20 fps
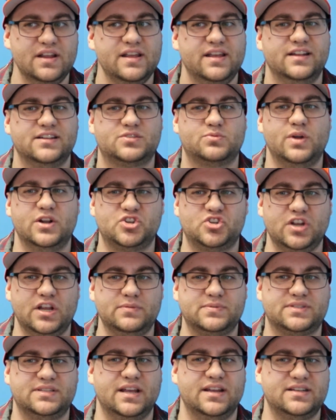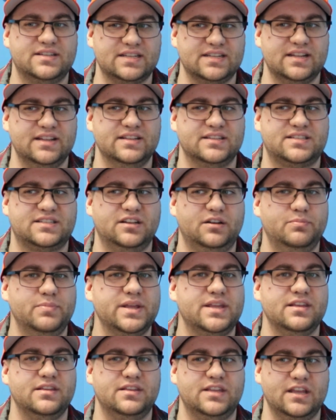and Squanch Games says it is still
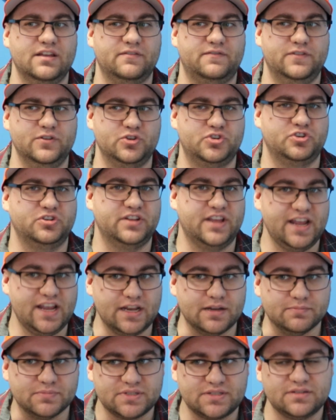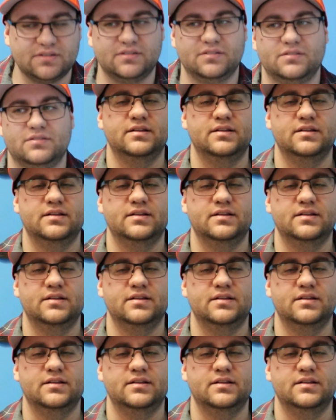making future games.